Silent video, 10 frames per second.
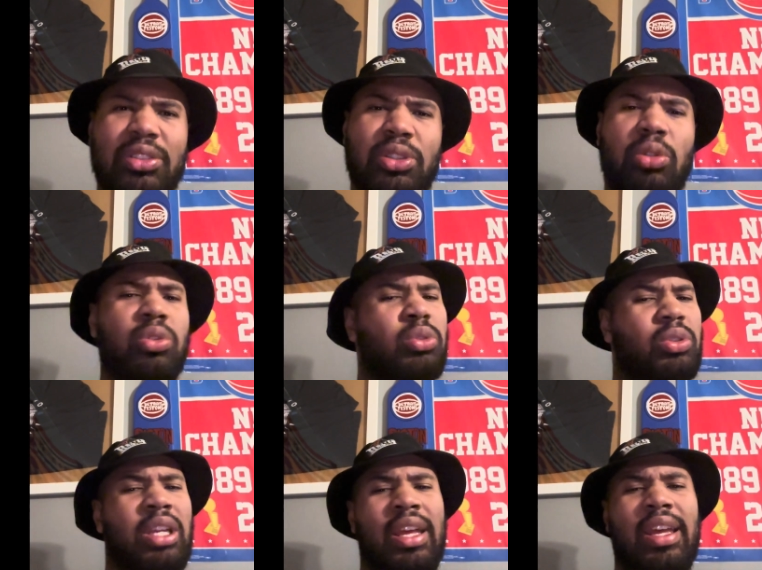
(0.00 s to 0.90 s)
Stewart
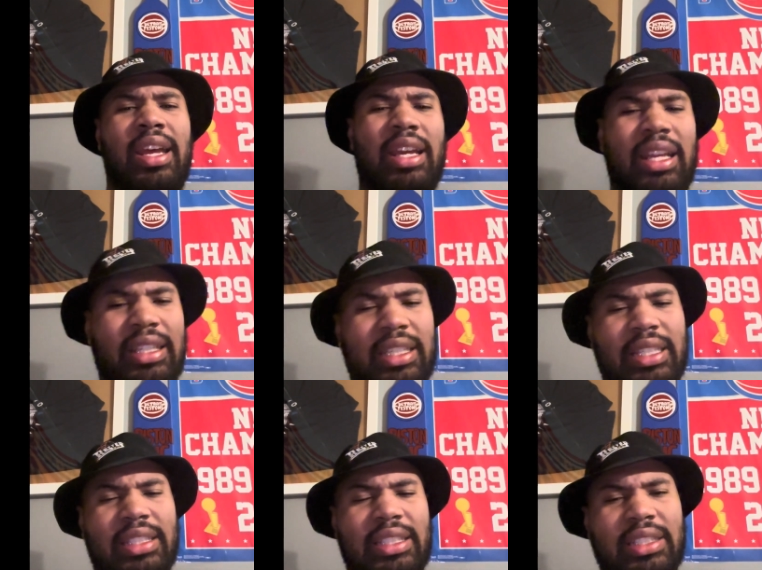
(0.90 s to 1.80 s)

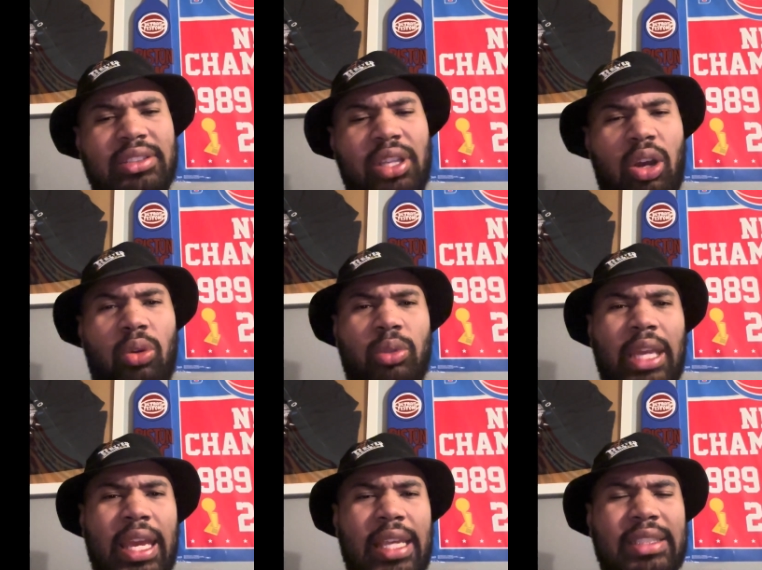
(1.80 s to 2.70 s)
is an
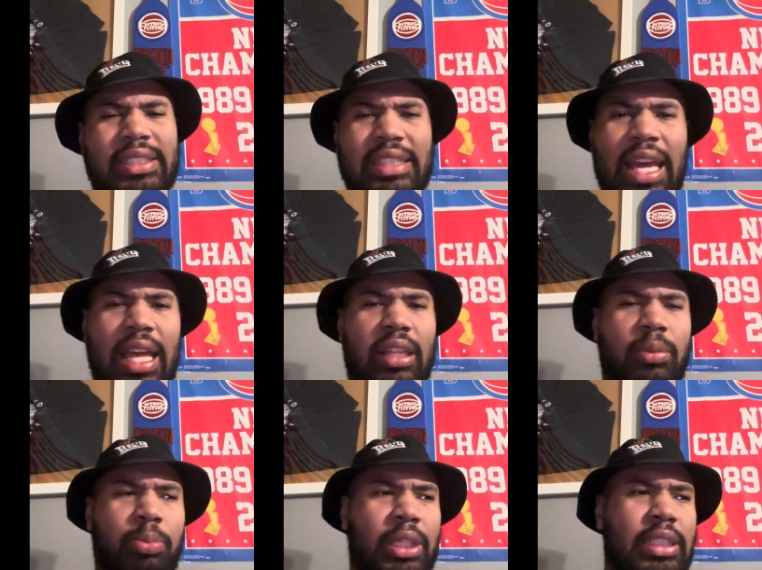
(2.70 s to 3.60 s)
okay,
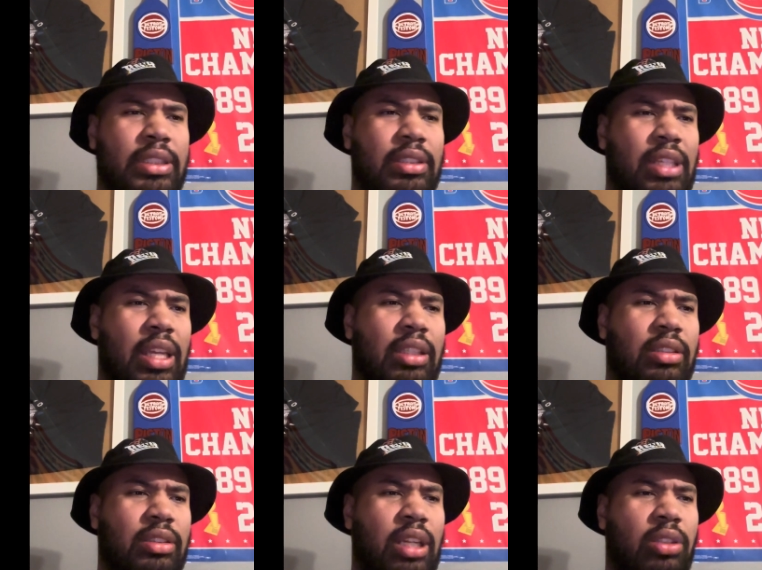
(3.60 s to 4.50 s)
solid piece.
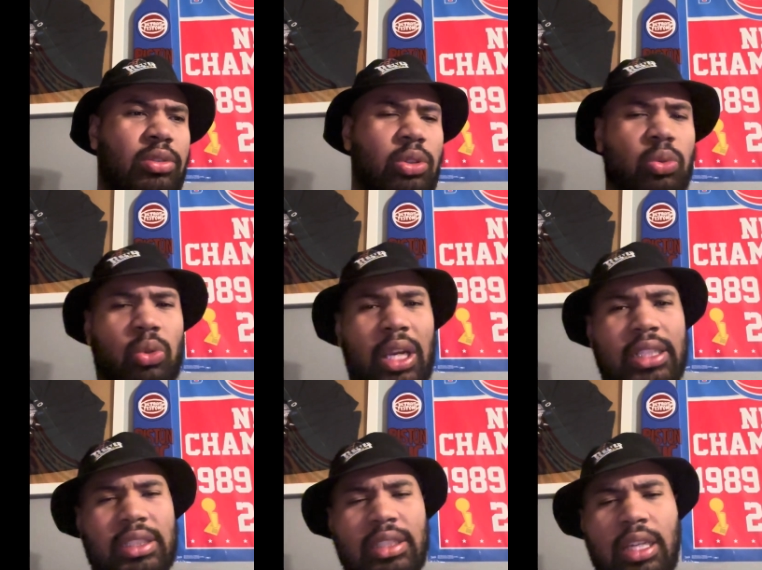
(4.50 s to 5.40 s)
None too
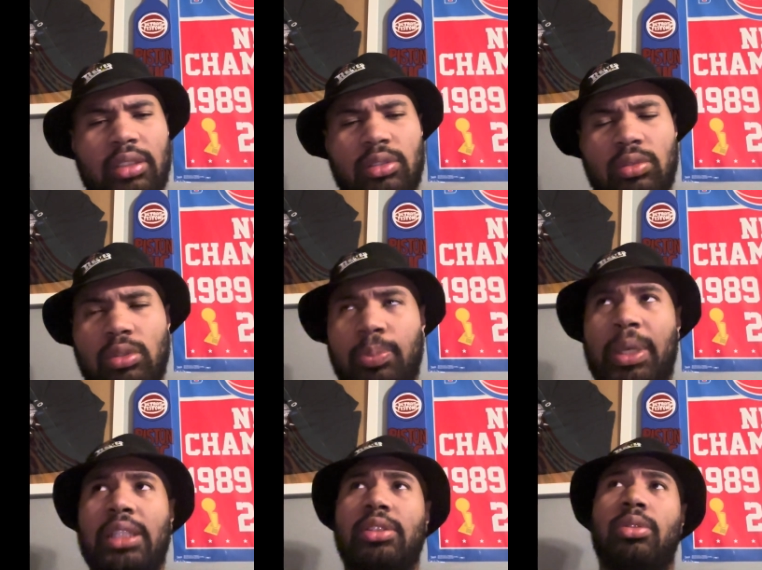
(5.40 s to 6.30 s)
crazy, none too
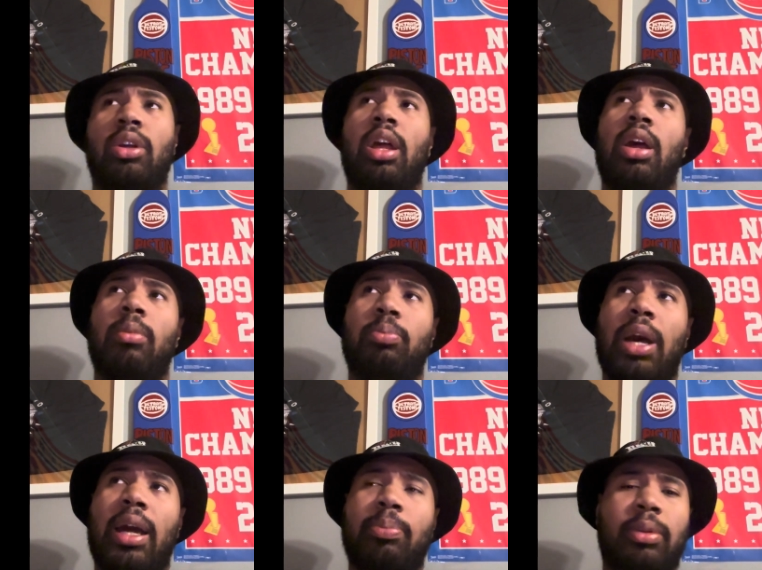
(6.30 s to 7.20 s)
special.
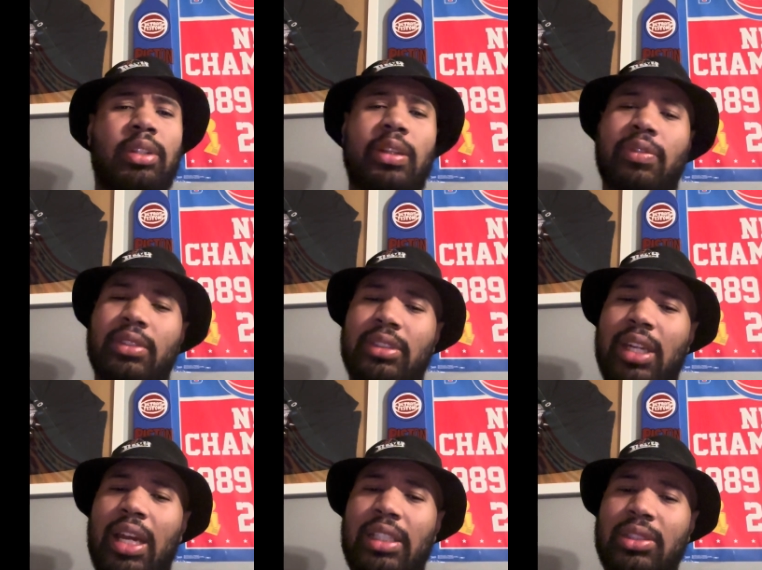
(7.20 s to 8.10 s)
But I believe it's
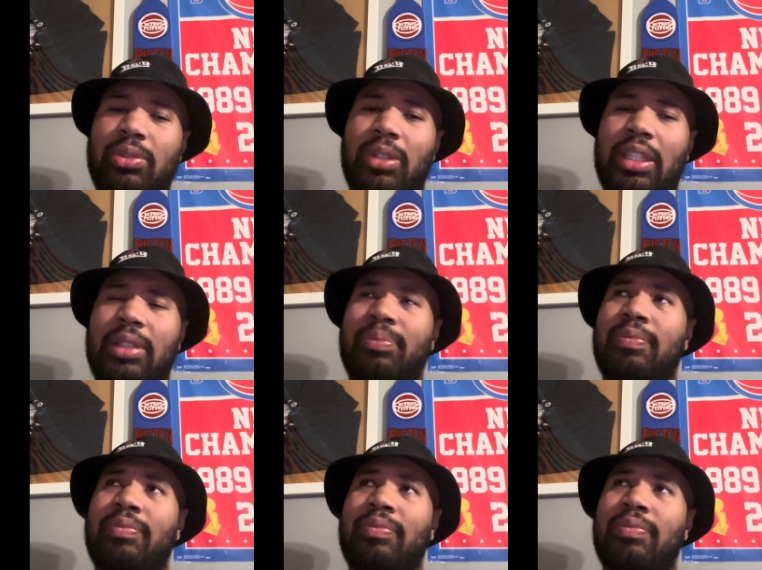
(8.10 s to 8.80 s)
Josh Green.